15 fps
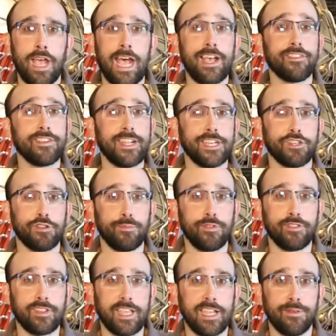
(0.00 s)
As a national
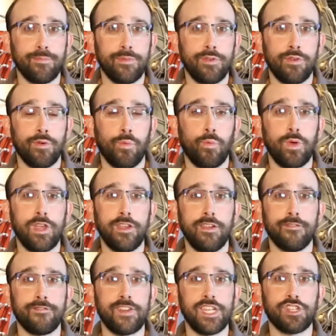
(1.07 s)
museum, we
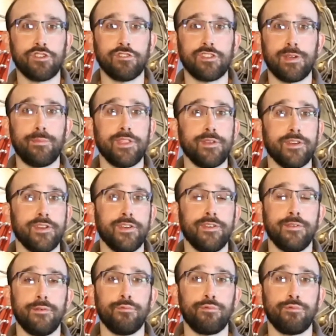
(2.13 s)
feature some of the